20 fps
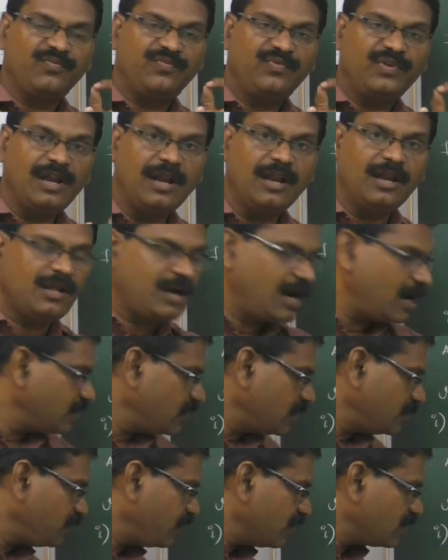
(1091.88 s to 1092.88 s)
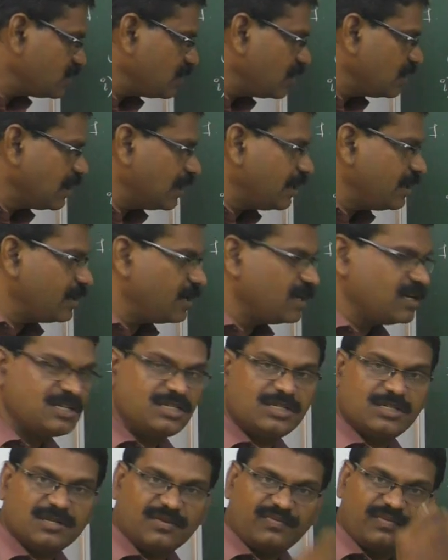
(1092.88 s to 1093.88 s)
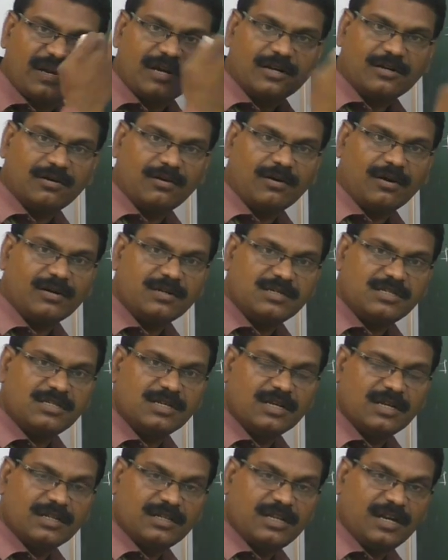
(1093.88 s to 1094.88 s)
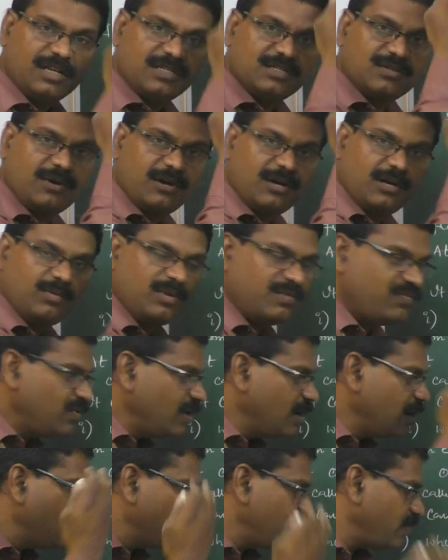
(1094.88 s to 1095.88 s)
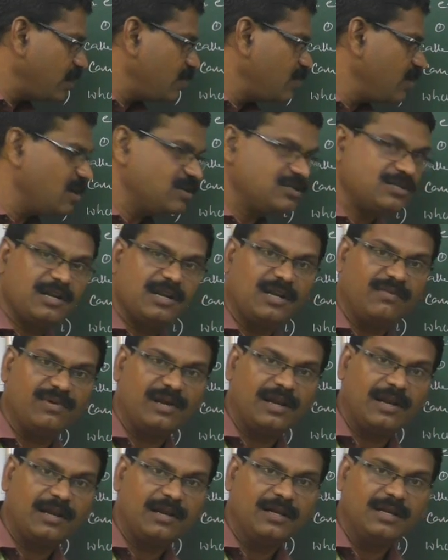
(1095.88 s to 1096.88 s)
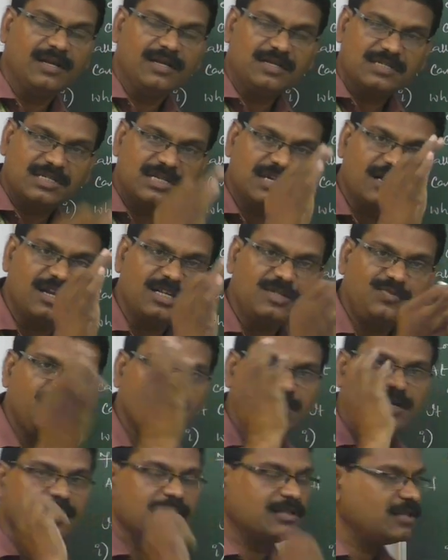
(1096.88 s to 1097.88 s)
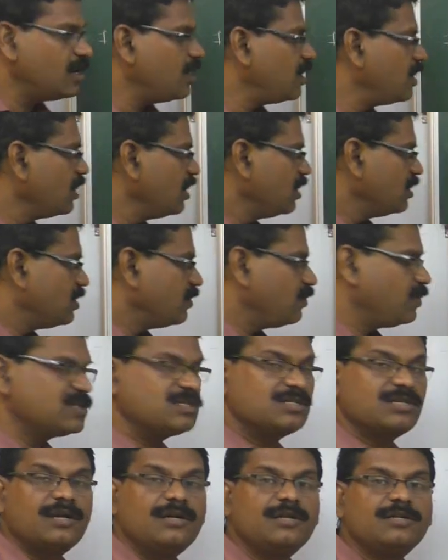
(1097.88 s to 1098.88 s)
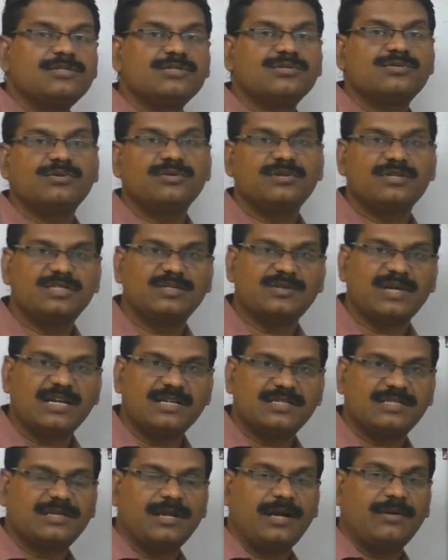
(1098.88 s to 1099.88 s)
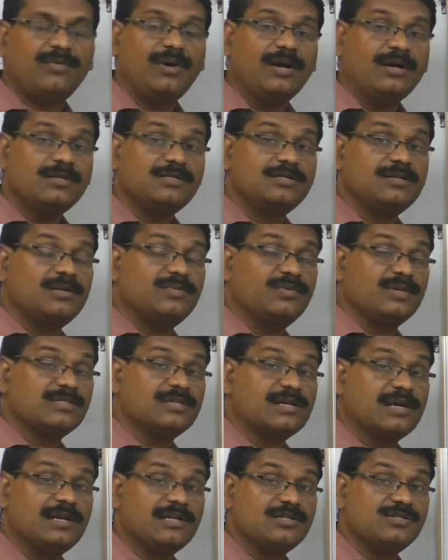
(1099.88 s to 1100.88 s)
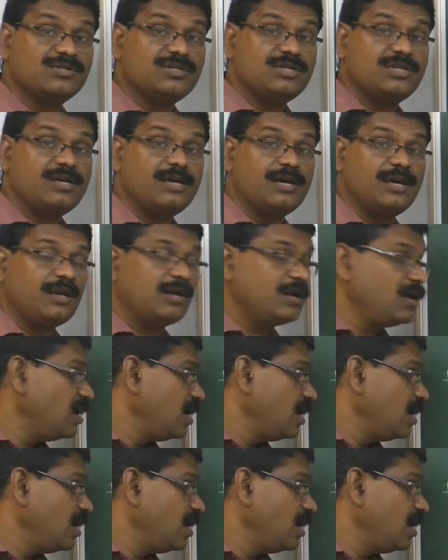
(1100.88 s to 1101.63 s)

fill 100% clearance of electrons that is going to be filled in Fermi energy level, strictly speaking that the first condition should be satisfied. What is that first condition here?